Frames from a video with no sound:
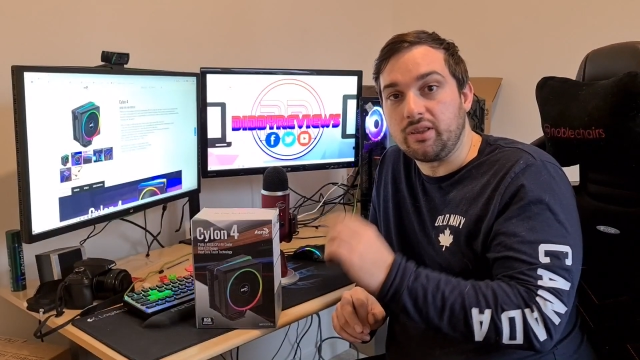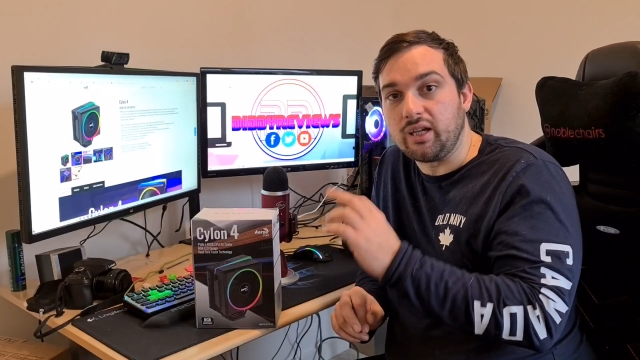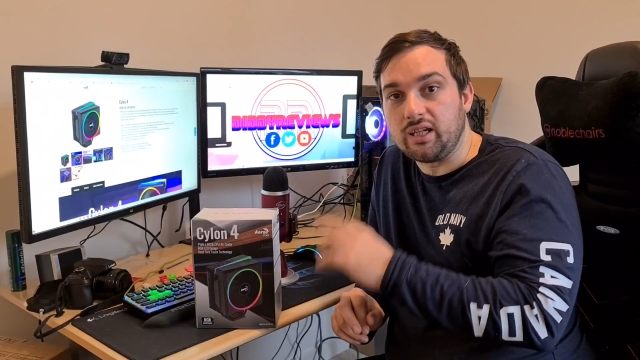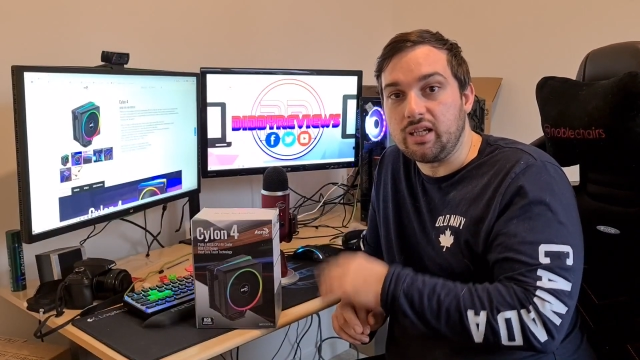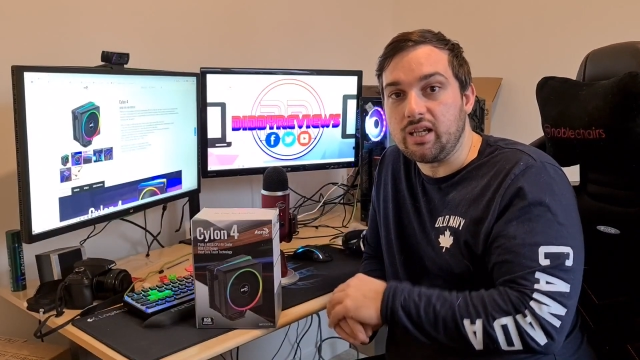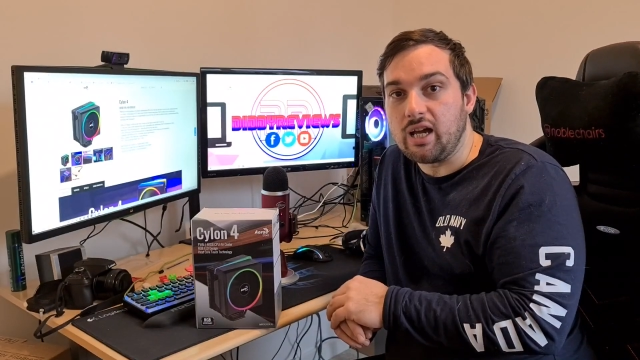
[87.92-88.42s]

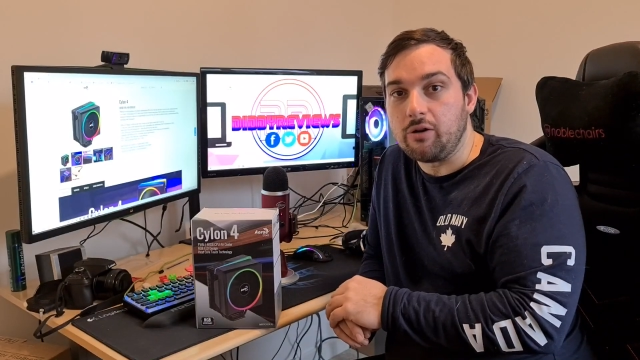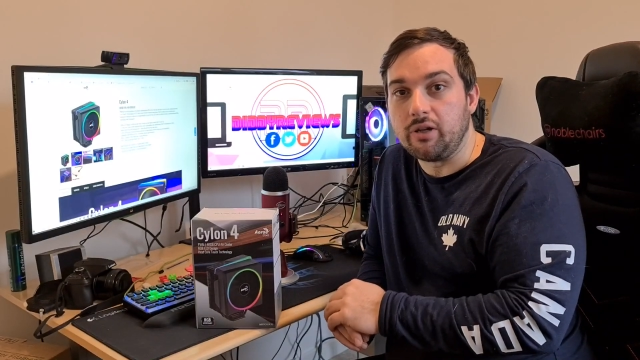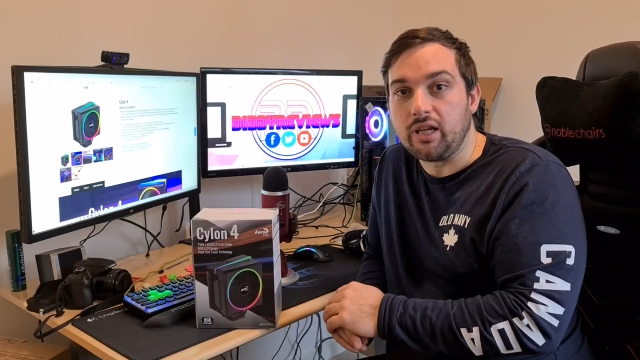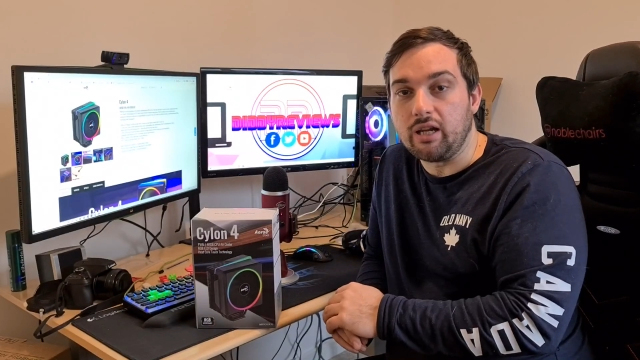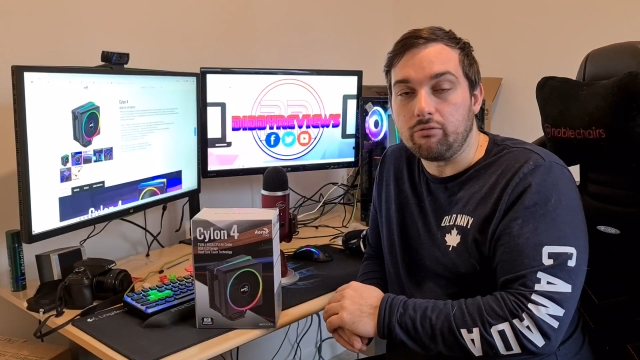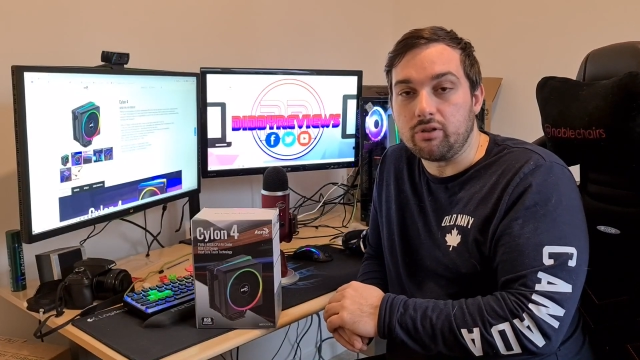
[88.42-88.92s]
that heat out
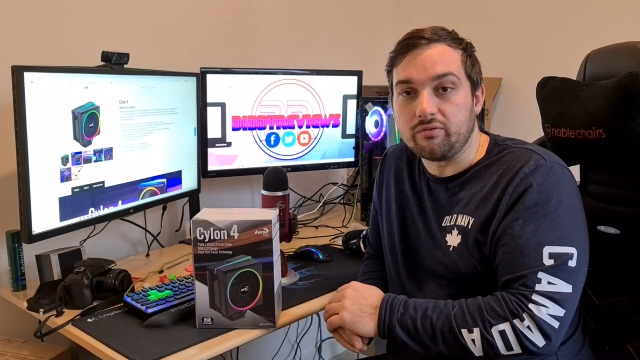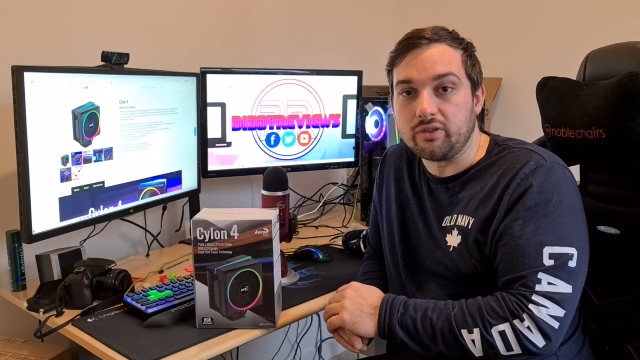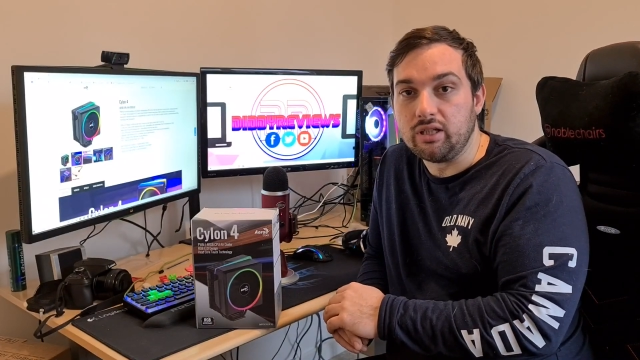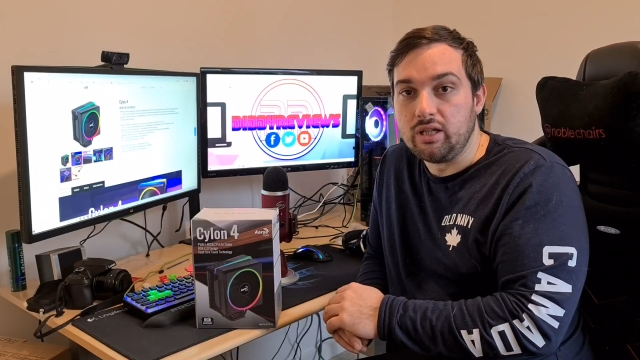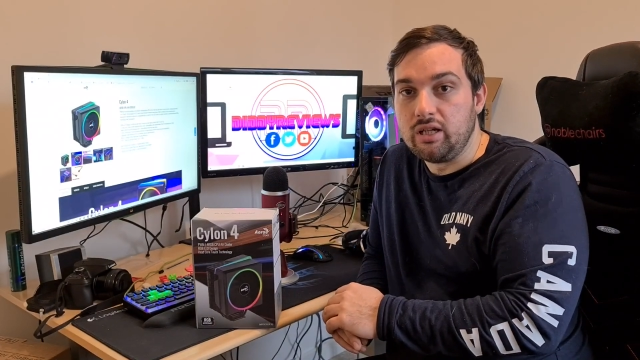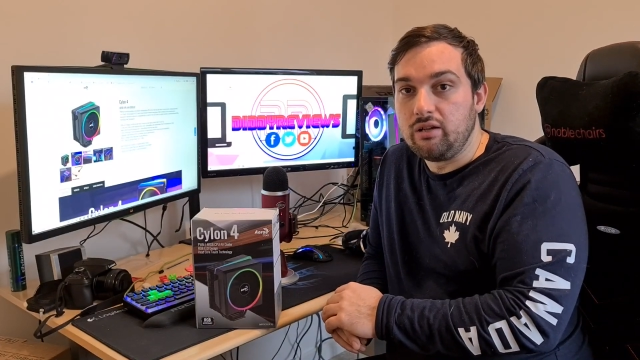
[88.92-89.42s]
and get rid of
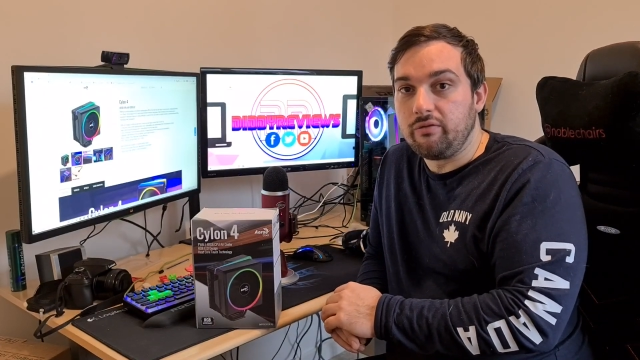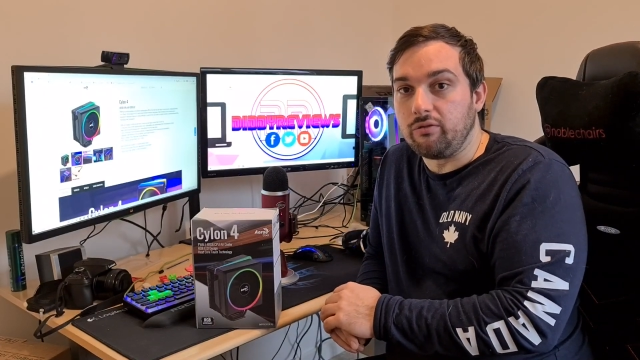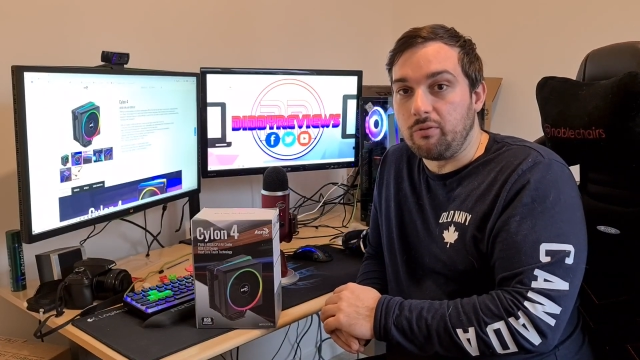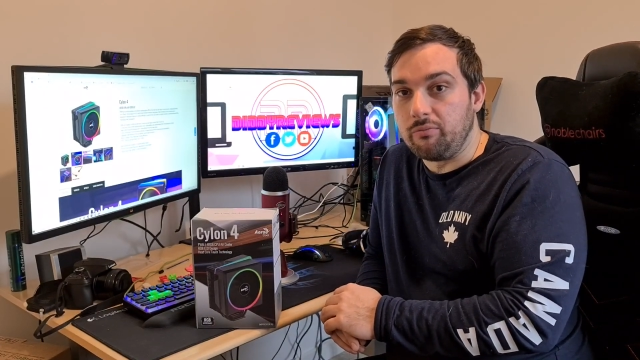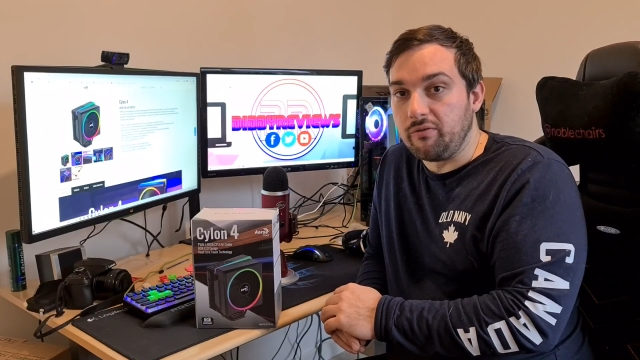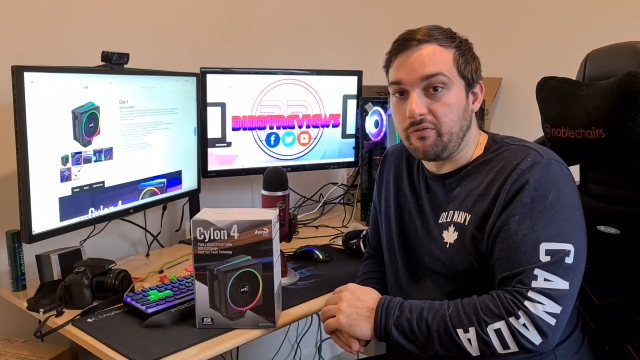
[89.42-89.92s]
it
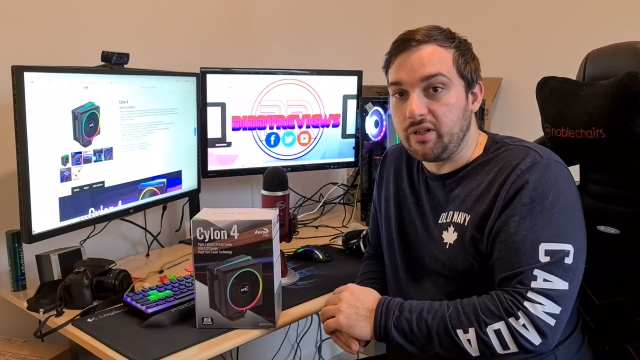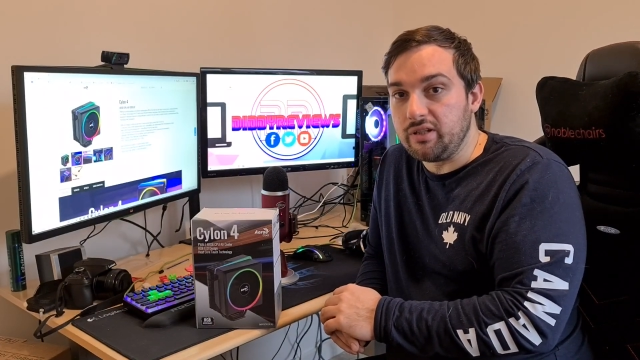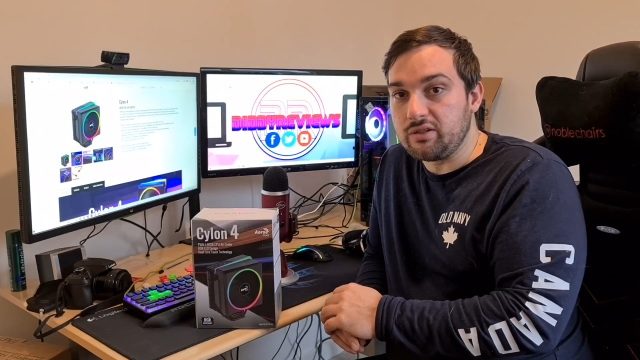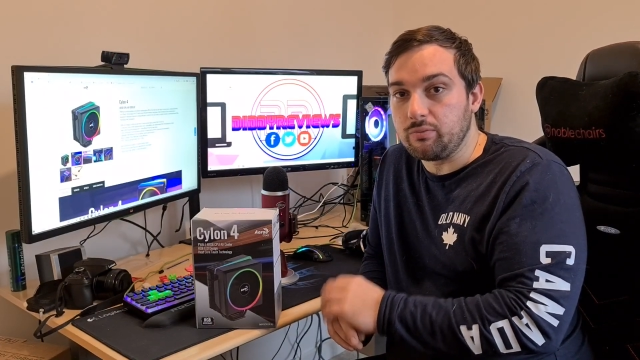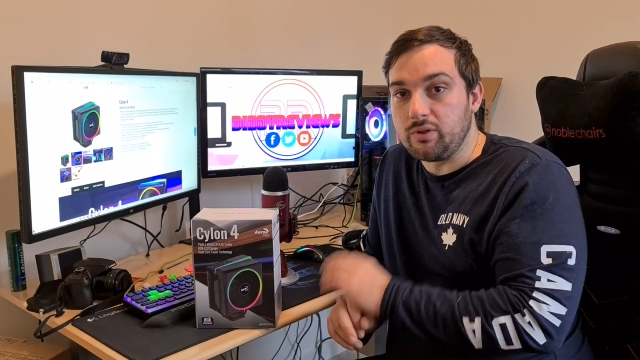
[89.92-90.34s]
from the fins,